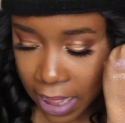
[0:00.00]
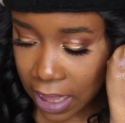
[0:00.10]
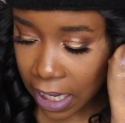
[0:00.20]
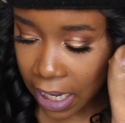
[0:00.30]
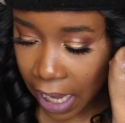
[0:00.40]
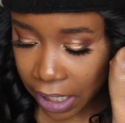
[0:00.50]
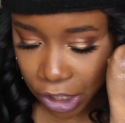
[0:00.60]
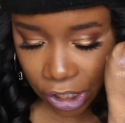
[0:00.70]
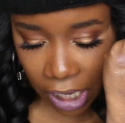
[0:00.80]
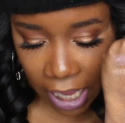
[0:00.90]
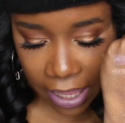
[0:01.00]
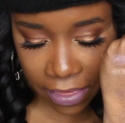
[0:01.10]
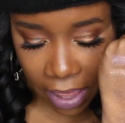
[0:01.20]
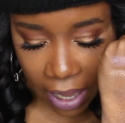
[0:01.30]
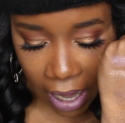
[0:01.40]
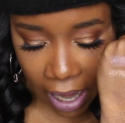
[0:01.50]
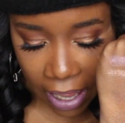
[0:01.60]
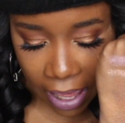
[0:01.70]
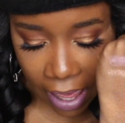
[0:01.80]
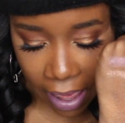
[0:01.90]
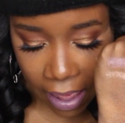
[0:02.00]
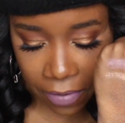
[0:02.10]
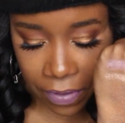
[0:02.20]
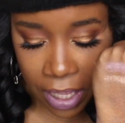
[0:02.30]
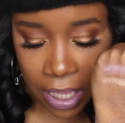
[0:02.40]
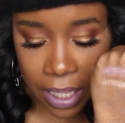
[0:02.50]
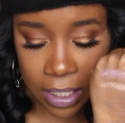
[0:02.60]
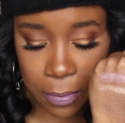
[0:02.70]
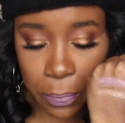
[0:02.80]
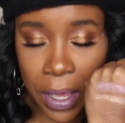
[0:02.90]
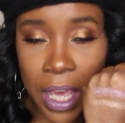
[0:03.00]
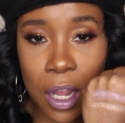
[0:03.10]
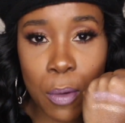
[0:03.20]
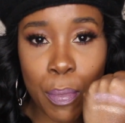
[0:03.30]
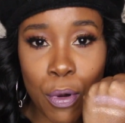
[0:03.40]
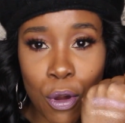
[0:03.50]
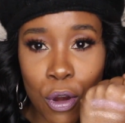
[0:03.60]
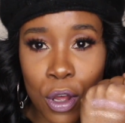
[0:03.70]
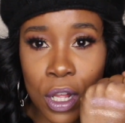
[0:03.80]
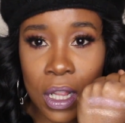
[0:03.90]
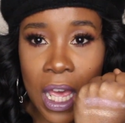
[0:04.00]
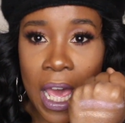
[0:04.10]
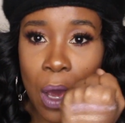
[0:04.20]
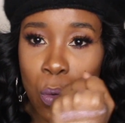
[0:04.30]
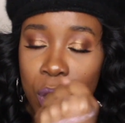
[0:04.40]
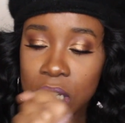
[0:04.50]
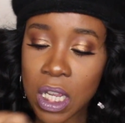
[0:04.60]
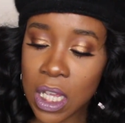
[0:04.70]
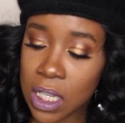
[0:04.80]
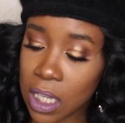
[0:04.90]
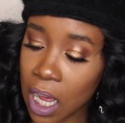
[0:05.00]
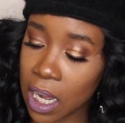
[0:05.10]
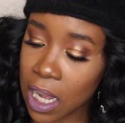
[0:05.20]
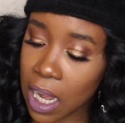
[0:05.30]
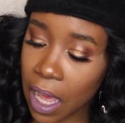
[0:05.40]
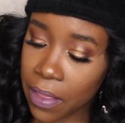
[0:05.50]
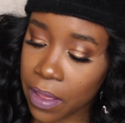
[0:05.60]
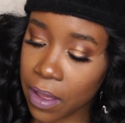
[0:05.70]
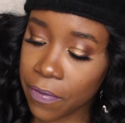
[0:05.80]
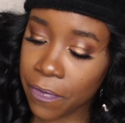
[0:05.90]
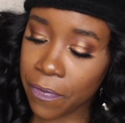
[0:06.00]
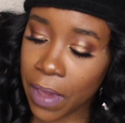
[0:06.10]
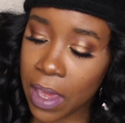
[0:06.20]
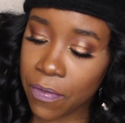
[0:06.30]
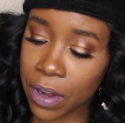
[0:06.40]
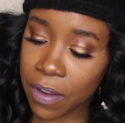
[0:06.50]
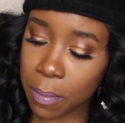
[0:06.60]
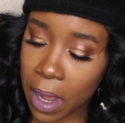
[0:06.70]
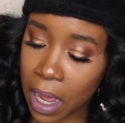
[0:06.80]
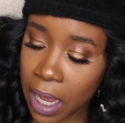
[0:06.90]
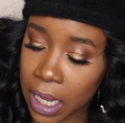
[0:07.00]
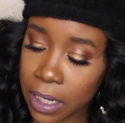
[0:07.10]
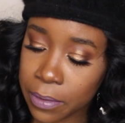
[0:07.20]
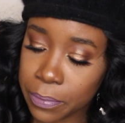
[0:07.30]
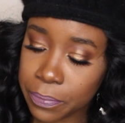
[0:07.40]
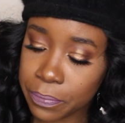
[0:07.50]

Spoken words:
The next shade that I have is Pink Pearl, which is another favorite of mine.